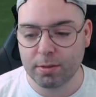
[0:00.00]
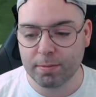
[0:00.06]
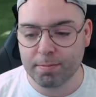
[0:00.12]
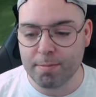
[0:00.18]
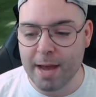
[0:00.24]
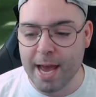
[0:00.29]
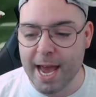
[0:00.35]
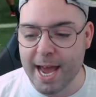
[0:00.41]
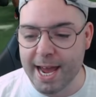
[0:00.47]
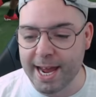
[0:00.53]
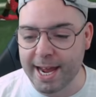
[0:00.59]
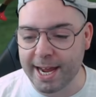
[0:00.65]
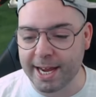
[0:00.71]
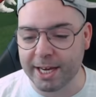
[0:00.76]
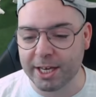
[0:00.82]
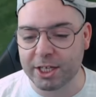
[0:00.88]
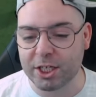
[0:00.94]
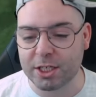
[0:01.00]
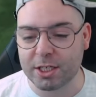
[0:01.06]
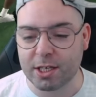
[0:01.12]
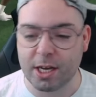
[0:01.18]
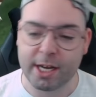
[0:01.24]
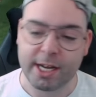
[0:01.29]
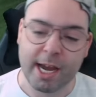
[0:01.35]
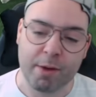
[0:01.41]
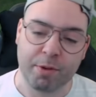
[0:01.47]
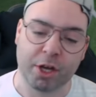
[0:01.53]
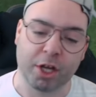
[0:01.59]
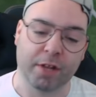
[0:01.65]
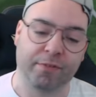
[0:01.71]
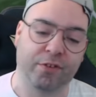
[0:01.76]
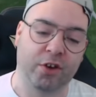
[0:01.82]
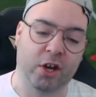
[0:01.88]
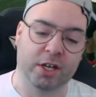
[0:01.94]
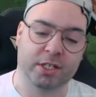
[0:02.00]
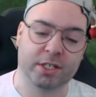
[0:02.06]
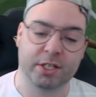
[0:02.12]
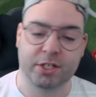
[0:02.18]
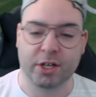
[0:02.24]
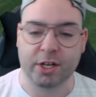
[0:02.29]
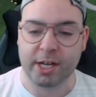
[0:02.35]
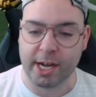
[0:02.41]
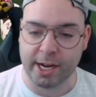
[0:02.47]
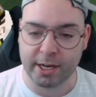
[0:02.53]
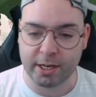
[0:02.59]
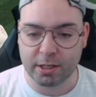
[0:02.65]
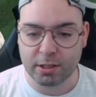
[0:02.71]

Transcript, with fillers: Hey, just... Okay, we got the first. It's okay.